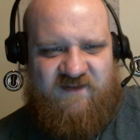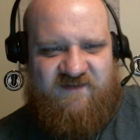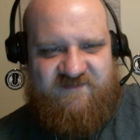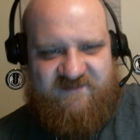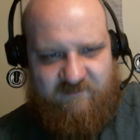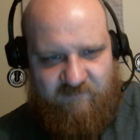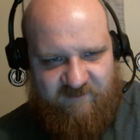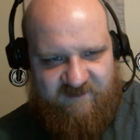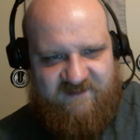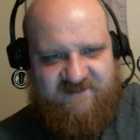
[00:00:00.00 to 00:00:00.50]

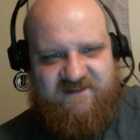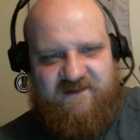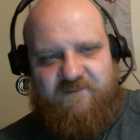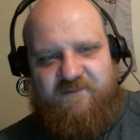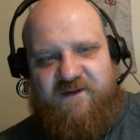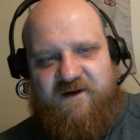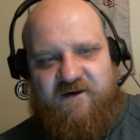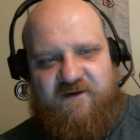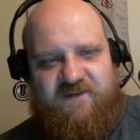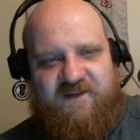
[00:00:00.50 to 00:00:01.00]
Someone gets up
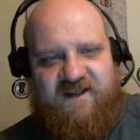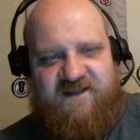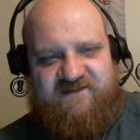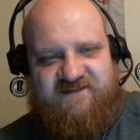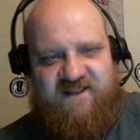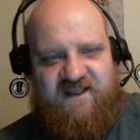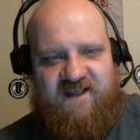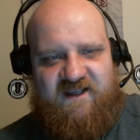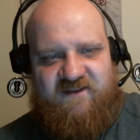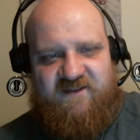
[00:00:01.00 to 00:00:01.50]
there and they
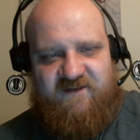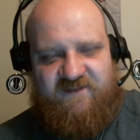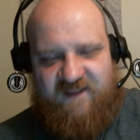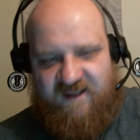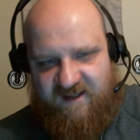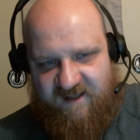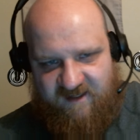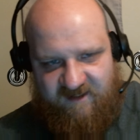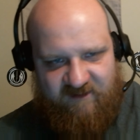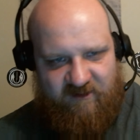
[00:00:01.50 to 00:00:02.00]
say that
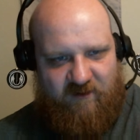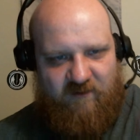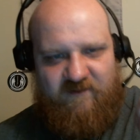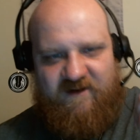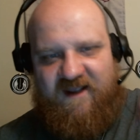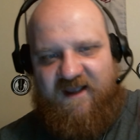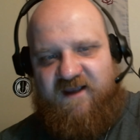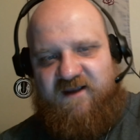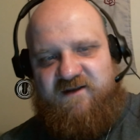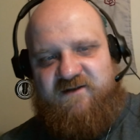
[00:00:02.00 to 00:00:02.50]
they hate all
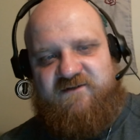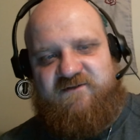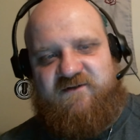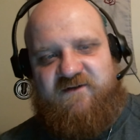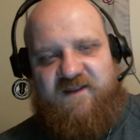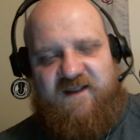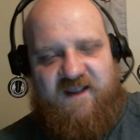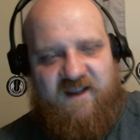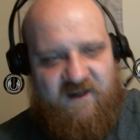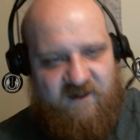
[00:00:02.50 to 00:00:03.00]
gays, or
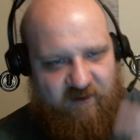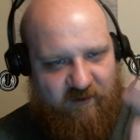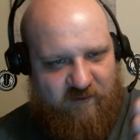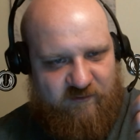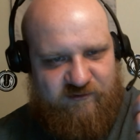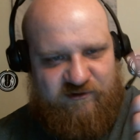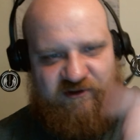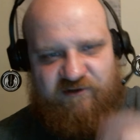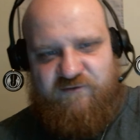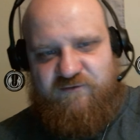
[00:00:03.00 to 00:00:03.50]
they hate
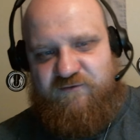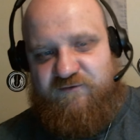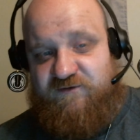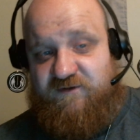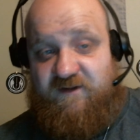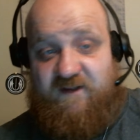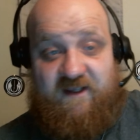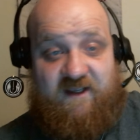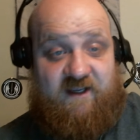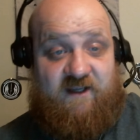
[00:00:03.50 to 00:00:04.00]
all Jews,
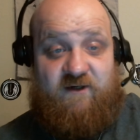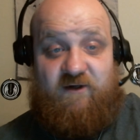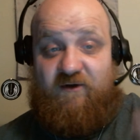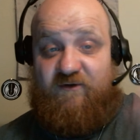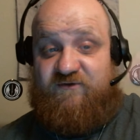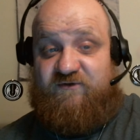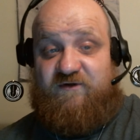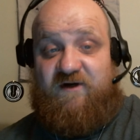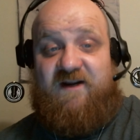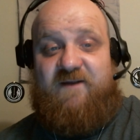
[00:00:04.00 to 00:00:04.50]
or they hate
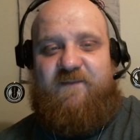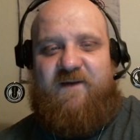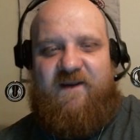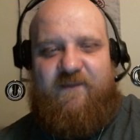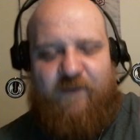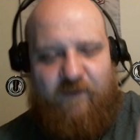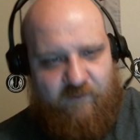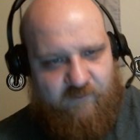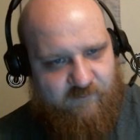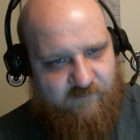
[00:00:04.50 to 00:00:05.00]
all straight
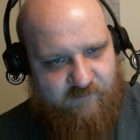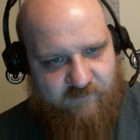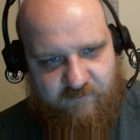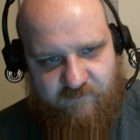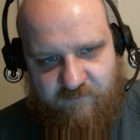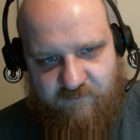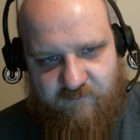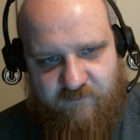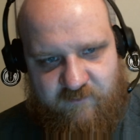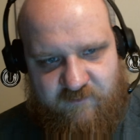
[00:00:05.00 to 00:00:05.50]
people.
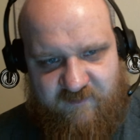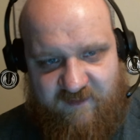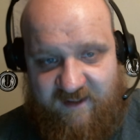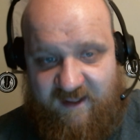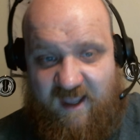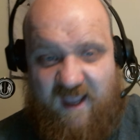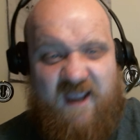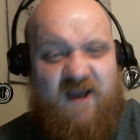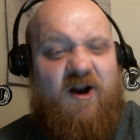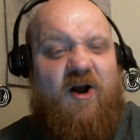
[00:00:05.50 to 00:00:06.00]
They
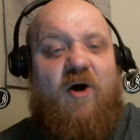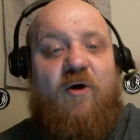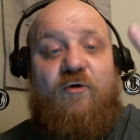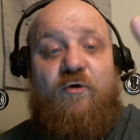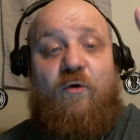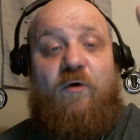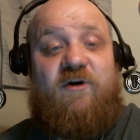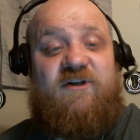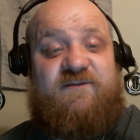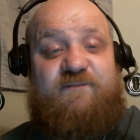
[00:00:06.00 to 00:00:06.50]
hate all
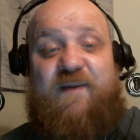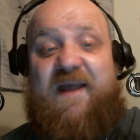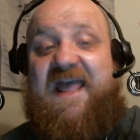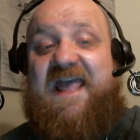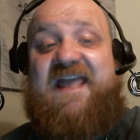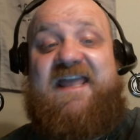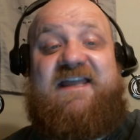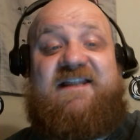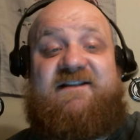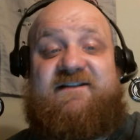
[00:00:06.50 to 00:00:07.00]
Norse
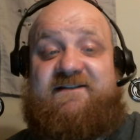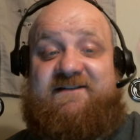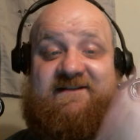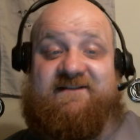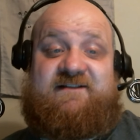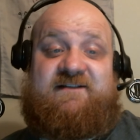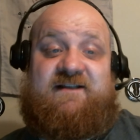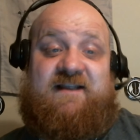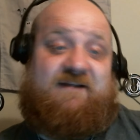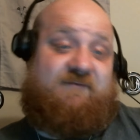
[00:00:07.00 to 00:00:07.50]

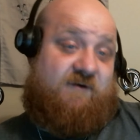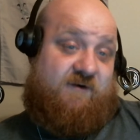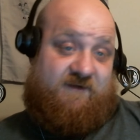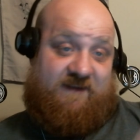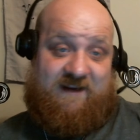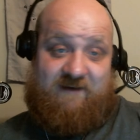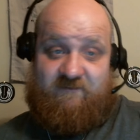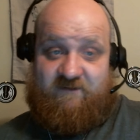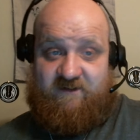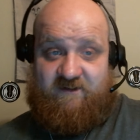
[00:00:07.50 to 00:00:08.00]
pagans. I've heard
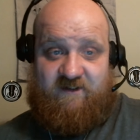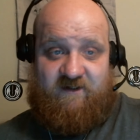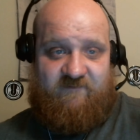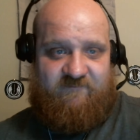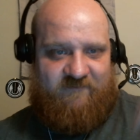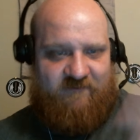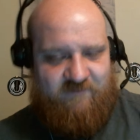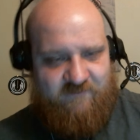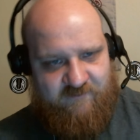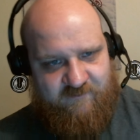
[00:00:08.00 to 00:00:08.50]
that one
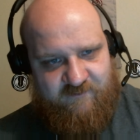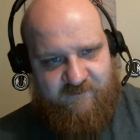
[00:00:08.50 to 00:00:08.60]
enough.